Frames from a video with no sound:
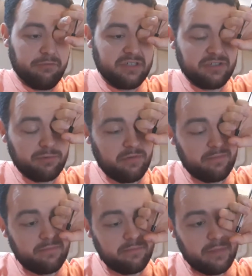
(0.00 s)
reasons we
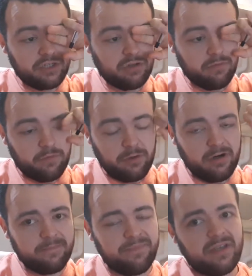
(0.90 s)
mentioned
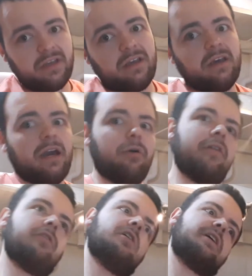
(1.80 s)
before.
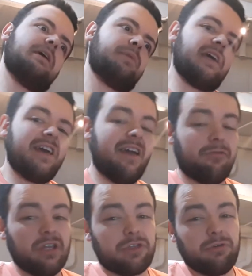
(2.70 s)
However, keeping it
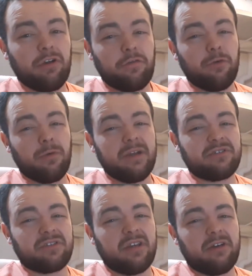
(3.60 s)
every 3 or 4
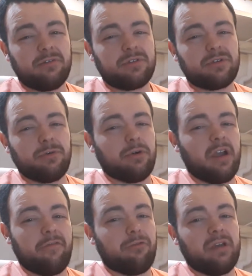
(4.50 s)
mesocycles, or
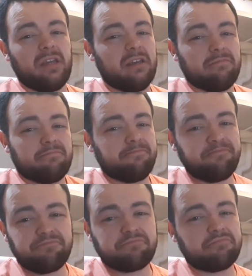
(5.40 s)
every
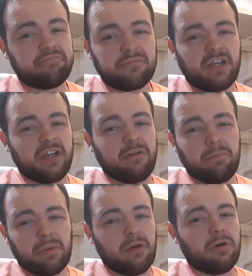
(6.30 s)
kind of
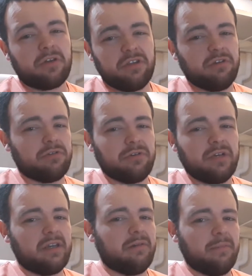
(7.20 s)
block that you're
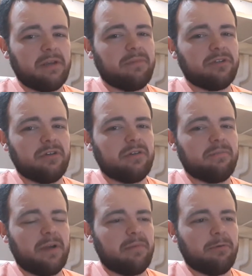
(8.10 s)
doing, might
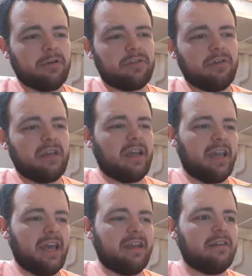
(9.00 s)
be worth doing.
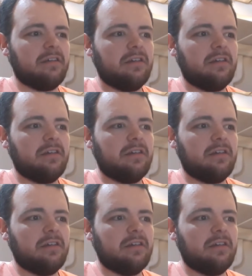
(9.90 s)
Again,